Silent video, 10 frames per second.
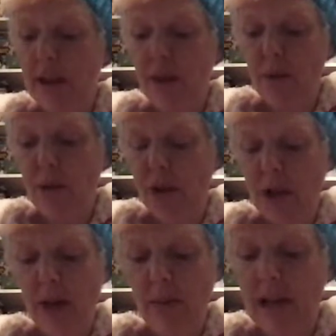I do the
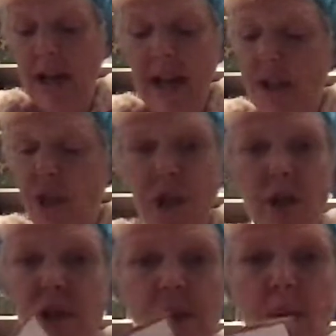share, but I had to share
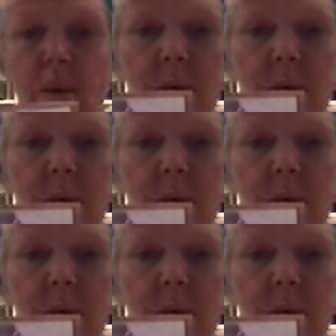just one